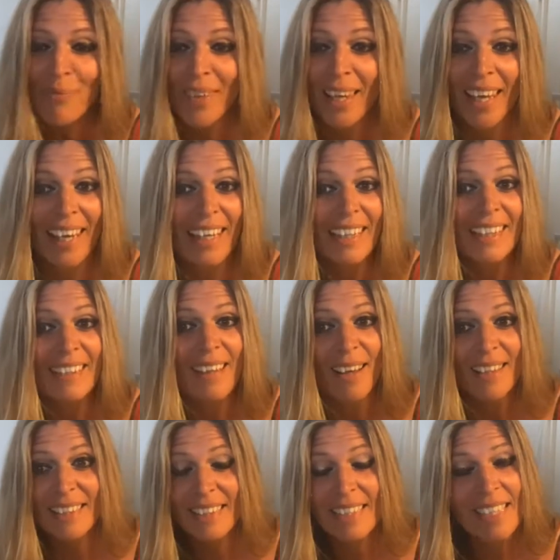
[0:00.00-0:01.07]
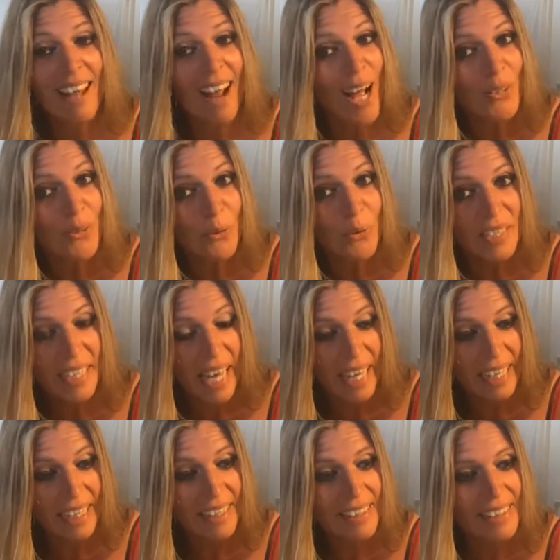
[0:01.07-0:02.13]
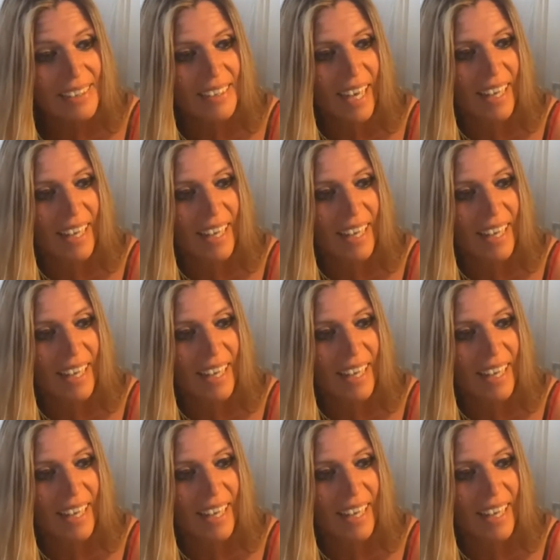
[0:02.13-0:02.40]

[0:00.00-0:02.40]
it's still hard to say it,